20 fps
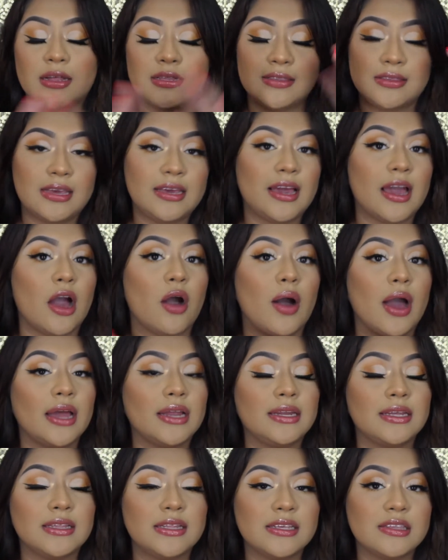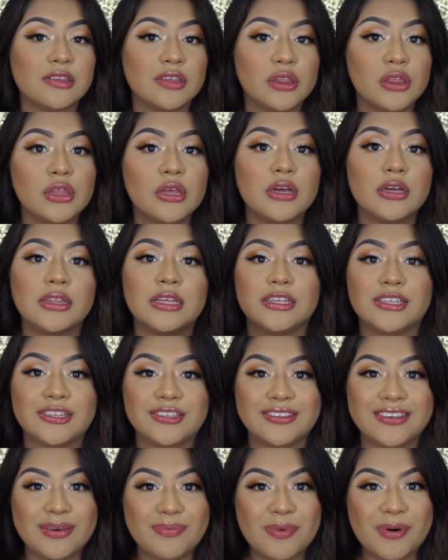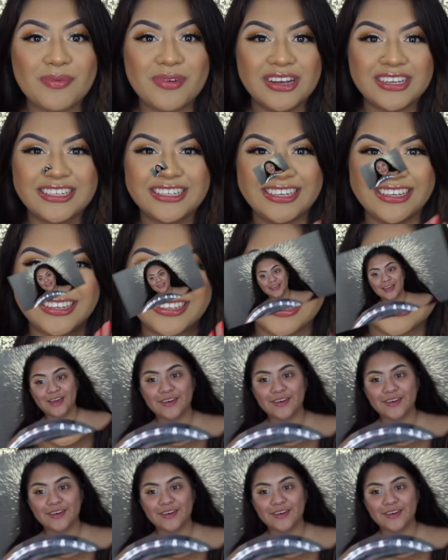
seeing how I did this look, then just keep on watching.